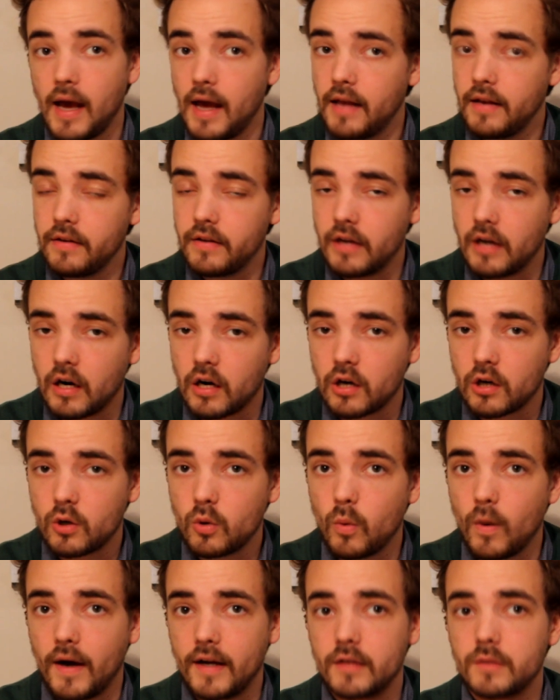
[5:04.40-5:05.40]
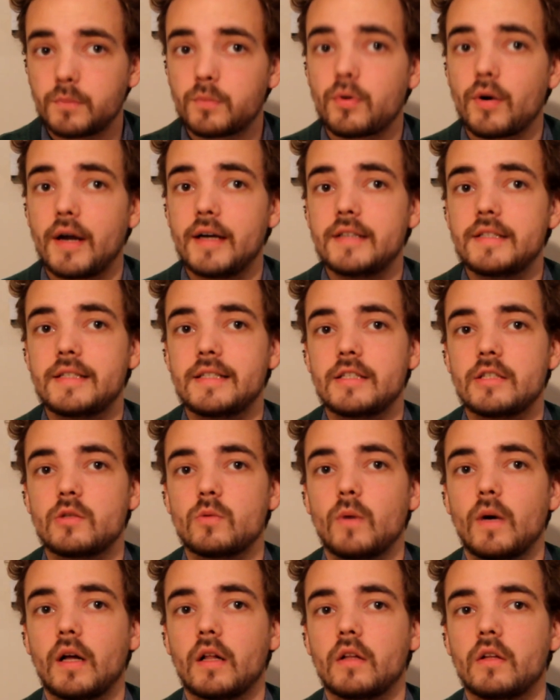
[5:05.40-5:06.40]
and they are quite pricey as
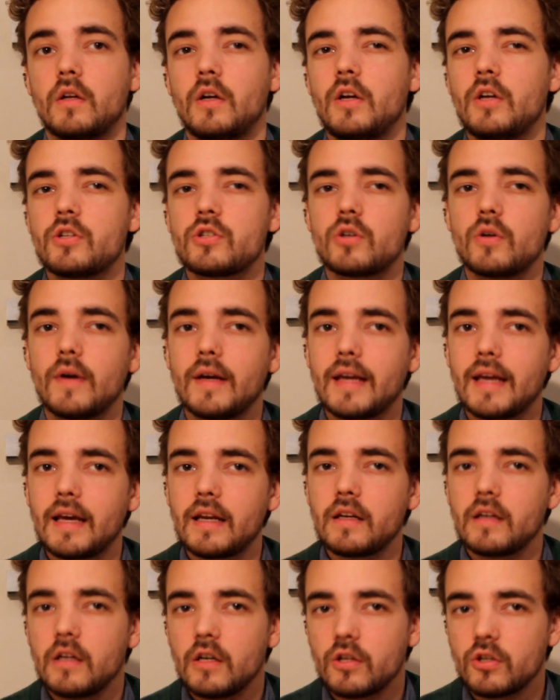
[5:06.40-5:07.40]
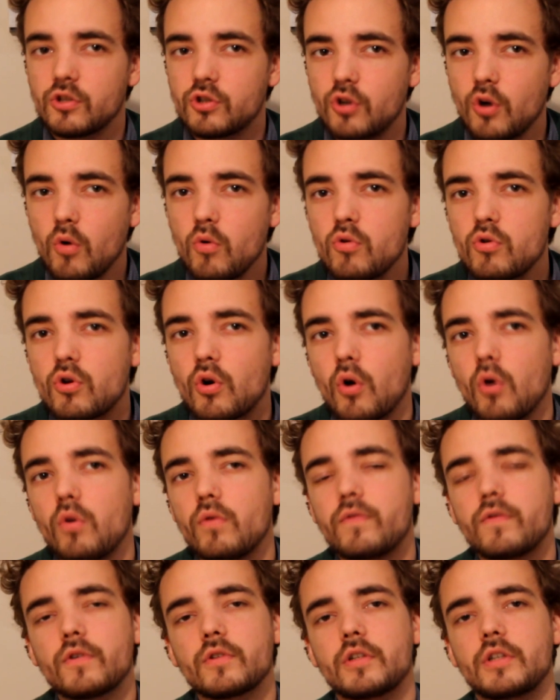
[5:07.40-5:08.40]
well. So again, don't go
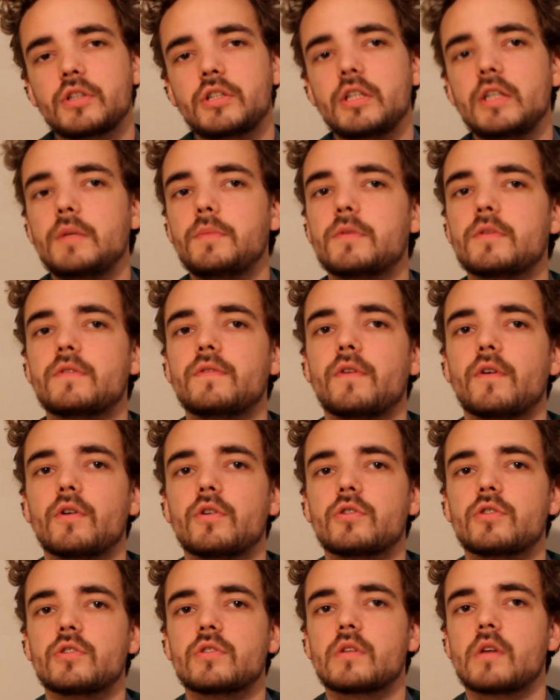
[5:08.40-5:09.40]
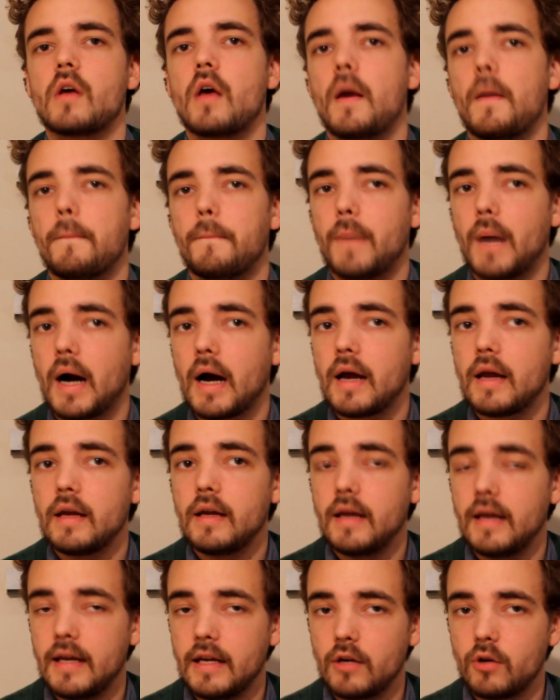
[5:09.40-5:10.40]
for the cheapest versions.
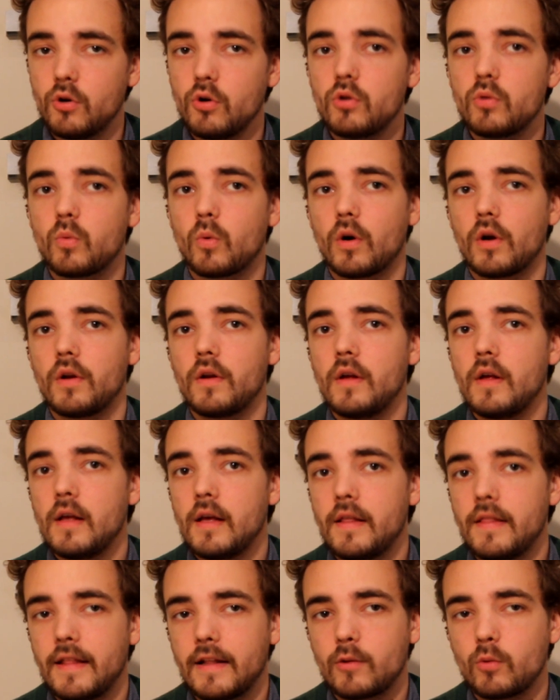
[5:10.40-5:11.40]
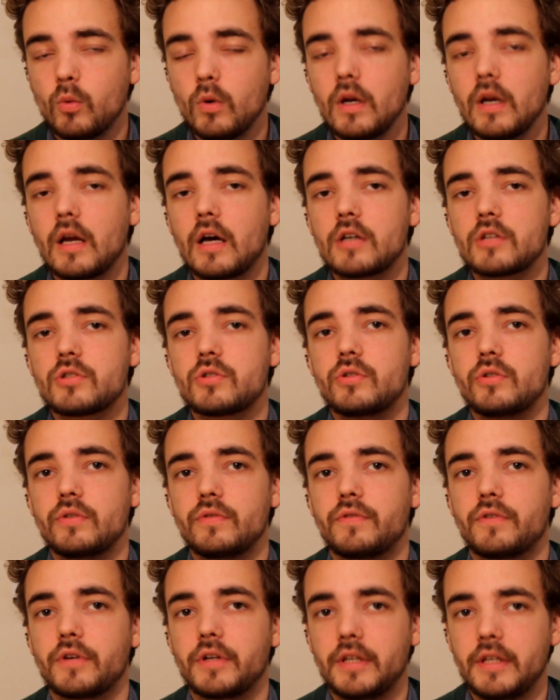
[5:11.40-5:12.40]
Buy a good one that will last you
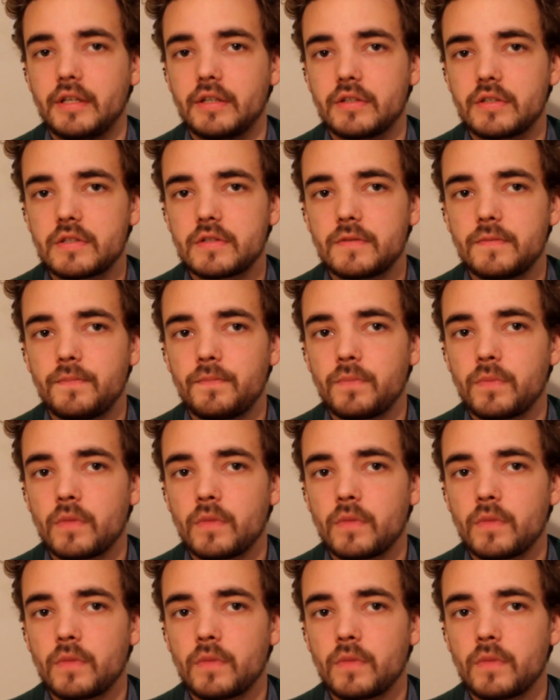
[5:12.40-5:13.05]
for years.